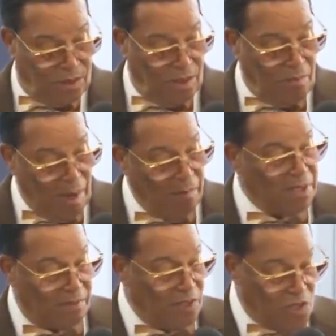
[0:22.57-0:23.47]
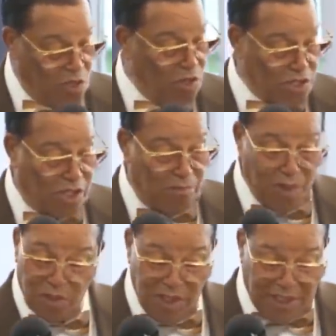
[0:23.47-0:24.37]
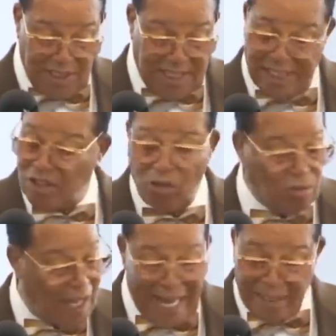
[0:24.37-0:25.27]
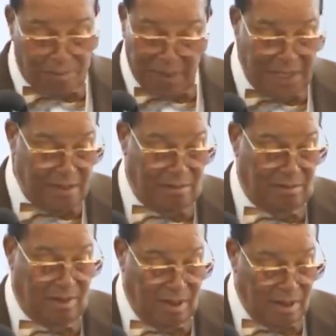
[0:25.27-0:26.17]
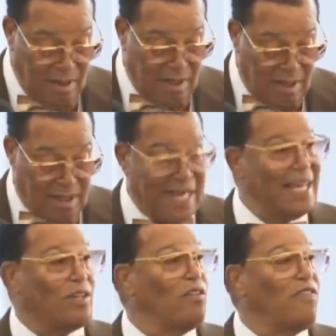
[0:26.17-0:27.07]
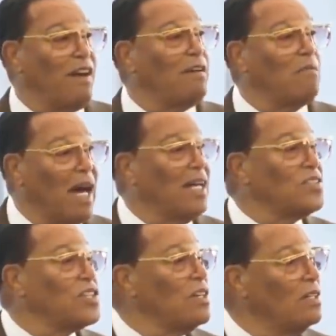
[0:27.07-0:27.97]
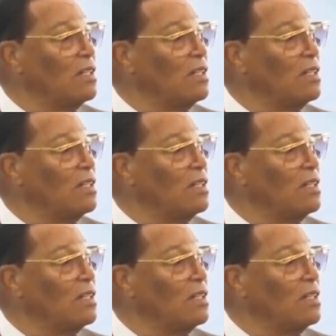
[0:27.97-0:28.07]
to the members of the Jewish community that don't like me, thank you very much